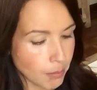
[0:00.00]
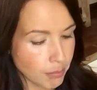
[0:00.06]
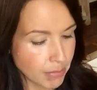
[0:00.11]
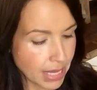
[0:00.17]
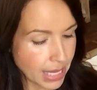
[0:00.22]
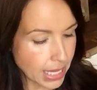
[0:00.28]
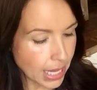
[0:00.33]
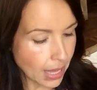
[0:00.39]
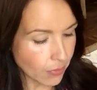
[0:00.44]

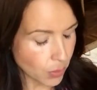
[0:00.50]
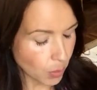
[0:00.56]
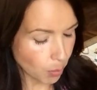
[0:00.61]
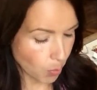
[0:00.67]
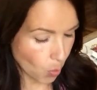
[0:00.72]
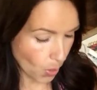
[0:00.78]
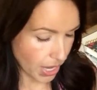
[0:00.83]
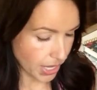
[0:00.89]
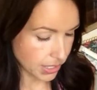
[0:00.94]
Me and the
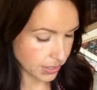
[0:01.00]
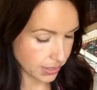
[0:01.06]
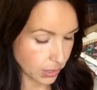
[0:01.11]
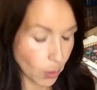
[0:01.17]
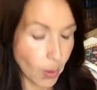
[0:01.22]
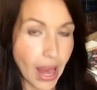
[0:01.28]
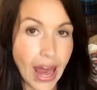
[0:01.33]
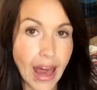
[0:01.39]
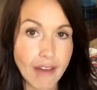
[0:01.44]
boys.
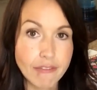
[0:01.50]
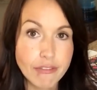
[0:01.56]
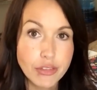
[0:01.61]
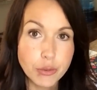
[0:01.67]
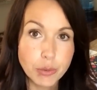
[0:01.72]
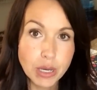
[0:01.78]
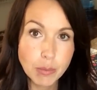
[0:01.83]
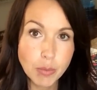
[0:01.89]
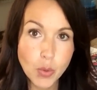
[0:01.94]
So I have
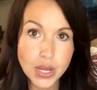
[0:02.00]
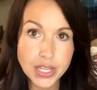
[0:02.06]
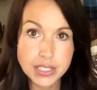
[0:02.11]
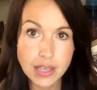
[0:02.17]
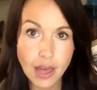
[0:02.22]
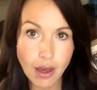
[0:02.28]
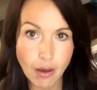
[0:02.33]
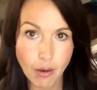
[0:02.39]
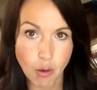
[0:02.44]
3
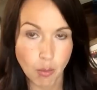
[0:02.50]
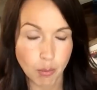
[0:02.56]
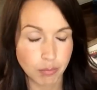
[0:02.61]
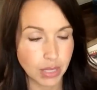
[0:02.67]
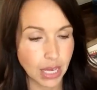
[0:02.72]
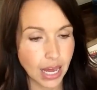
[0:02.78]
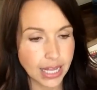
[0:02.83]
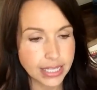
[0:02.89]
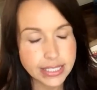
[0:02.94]
boys at
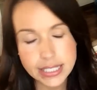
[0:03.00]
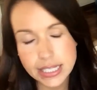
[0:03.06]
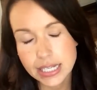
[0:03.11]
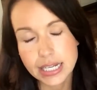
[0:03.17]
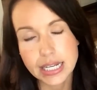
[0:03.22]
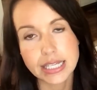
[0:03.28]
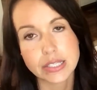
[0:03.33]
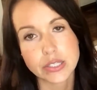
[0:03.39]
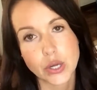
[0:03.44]
home.
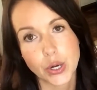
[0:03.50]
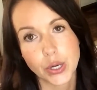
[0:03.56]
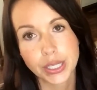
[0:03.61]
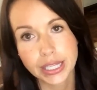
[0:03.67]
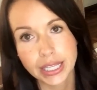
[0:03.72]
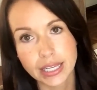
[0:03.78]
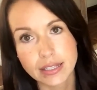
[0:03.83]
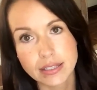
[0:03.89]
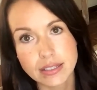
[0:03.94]
Hudson is
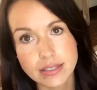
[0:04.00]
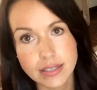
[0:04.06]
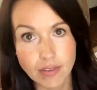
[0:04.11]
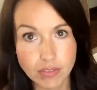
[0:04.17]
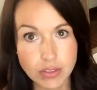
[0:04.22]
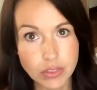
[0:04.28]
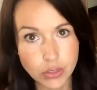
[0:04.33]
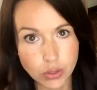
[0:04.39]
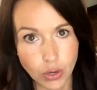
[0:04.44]
currently in
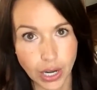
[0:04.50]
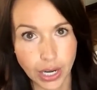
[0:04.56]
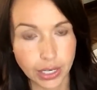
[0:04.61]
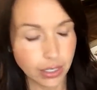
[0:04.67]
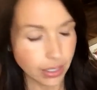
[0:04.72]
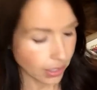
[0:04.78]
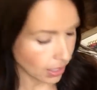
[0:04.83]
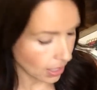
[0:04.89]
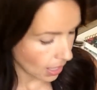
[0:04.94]
7th
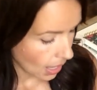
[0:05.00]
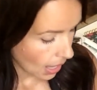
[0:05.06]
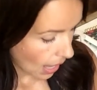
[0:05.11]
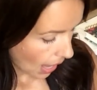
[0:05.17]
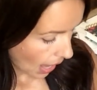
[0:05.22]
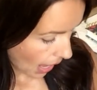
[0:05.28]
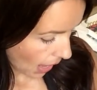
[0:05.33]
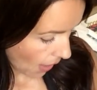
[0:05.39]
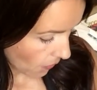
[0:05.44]
grade,
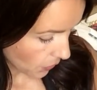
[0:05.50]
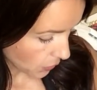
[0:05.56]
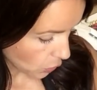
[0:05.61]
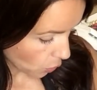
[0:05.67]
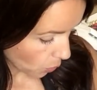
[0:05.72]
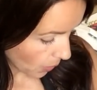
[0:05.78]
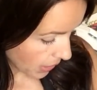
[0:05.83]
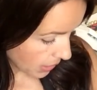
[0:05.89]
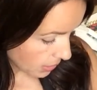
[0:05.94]
and the
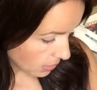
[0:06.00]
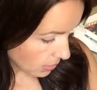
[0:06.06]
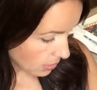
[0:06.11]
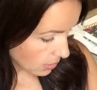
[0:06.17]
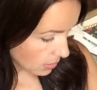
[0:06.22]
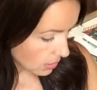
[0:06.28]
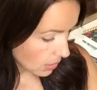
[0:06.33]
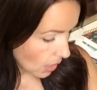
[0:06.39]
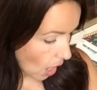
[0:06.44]

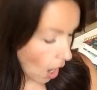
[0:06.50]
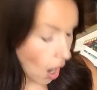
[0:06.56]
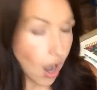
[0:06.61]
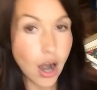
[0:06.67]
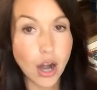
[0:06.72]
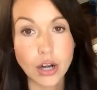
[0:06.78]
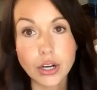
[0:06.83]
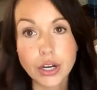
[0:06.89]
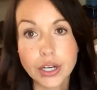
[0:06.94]
twins
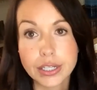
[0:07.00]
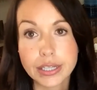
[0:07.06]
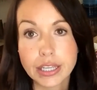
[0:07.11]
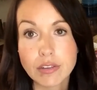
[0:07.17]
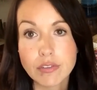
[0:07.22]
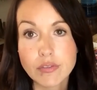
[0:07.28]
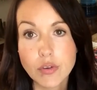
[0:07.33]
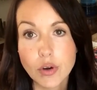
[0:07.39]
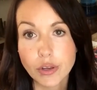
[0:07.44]
are
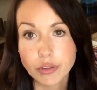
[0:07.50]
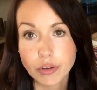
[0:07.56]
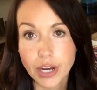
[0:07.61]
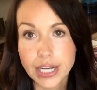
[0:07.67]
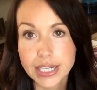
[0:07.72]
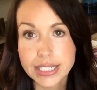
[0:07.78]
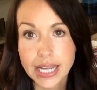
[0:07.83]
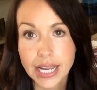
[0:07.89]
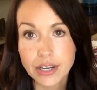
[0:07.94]
currently in 4th
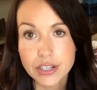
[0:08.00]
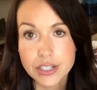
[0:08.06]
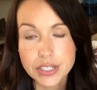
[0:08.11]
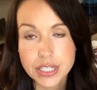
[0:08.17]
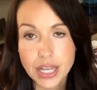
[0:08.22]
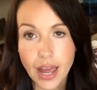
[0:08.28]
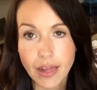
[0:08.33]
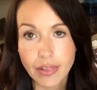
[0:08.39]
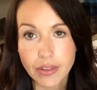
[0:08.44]
grade, Tanner
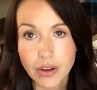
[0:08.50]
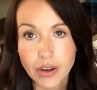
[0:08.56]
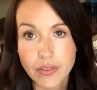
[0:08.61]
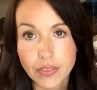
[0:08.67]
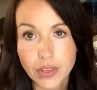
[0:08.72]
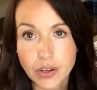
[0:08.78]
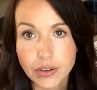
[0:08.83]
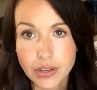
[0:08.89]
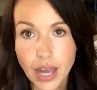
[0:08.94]
and Tyler,
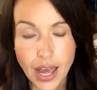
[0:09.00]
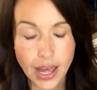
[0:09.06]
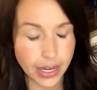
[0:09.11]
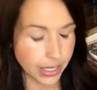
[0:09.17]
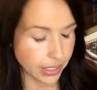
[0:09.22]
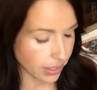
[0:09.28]
and they're 9.